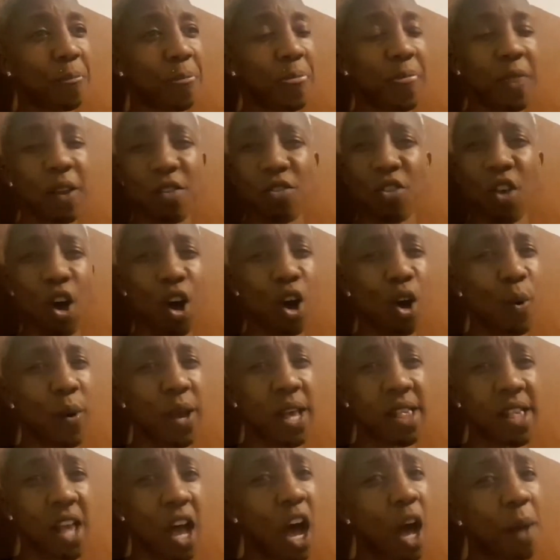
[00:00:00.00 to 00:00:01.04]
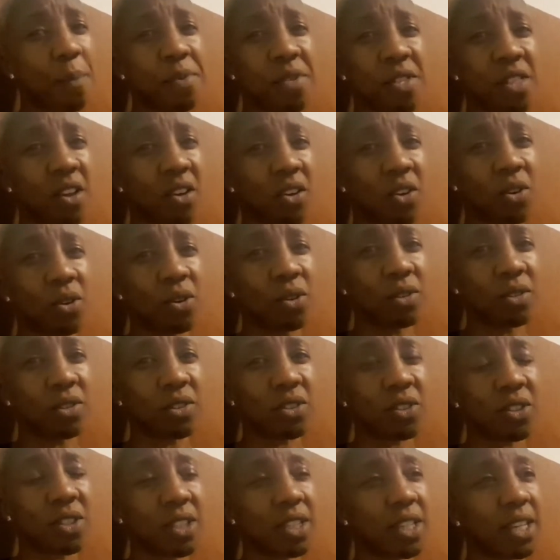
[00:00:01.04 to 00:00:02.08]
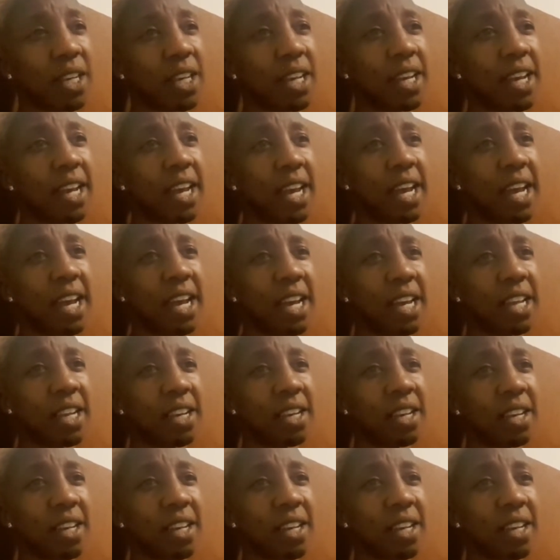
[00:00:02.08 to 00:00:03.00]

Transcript: There's always obstacles, and